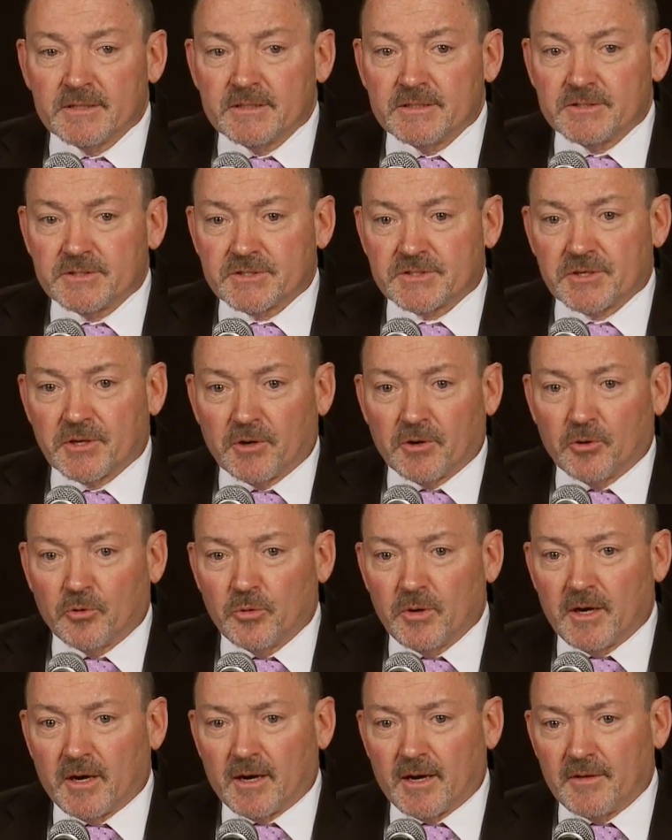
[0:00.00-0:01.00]

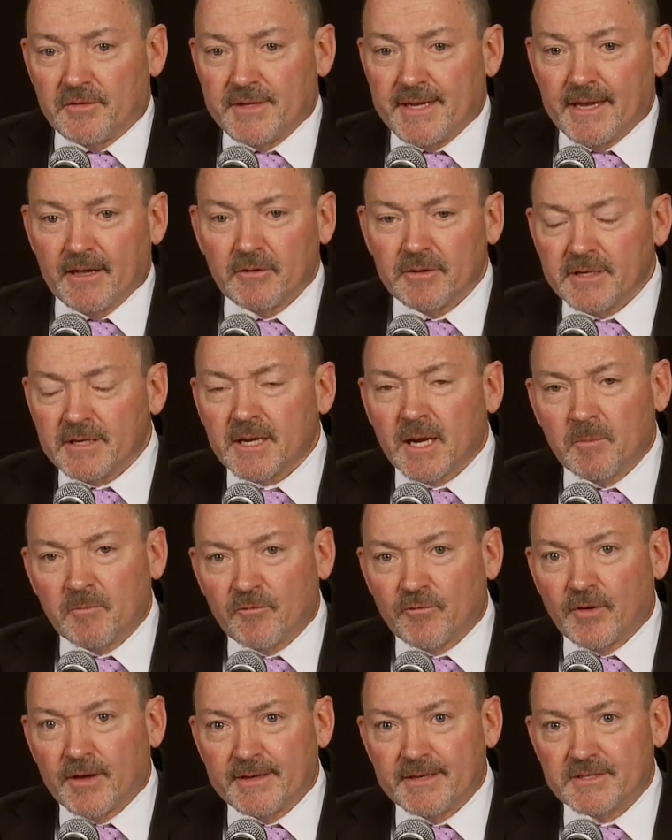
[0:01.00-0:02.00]
So the L income
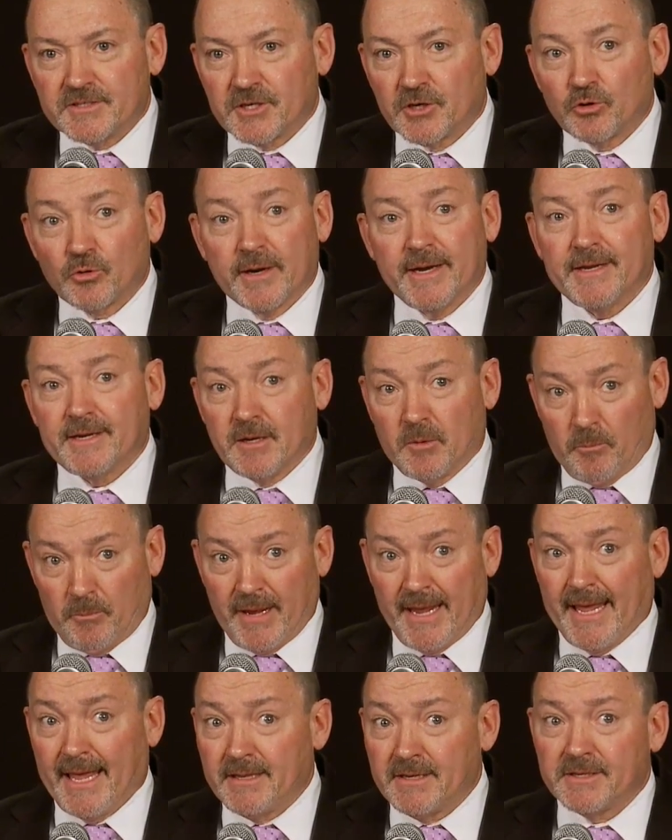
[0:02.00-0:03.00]
fund is a great
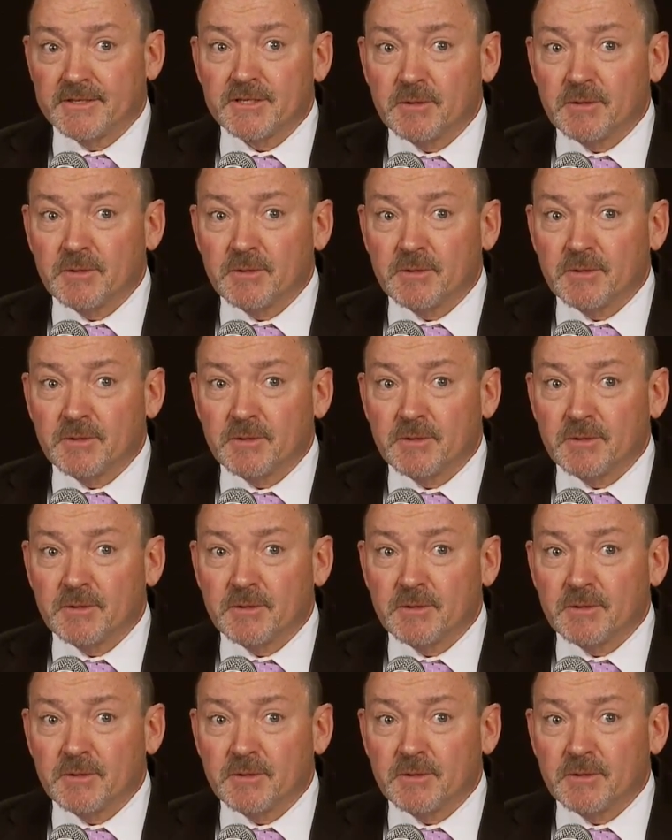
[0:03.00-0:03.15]
companion